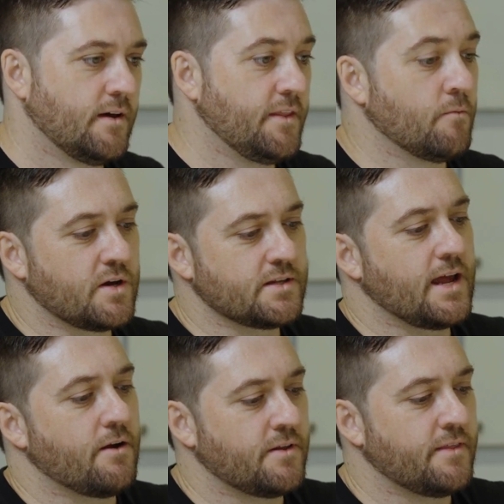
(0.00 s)
Then one
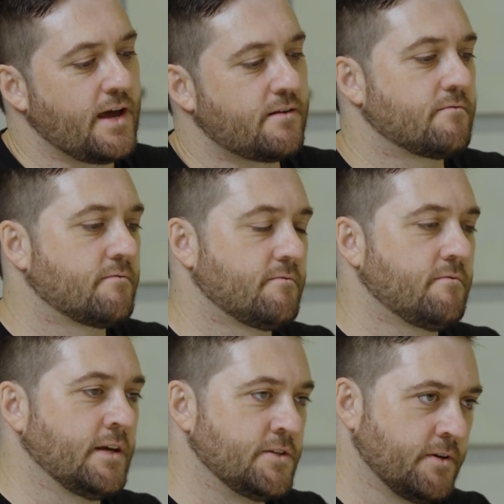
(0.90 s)
layer in that,
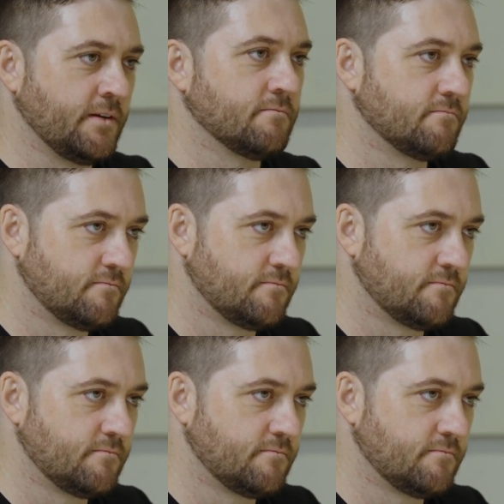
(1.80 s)
they're doing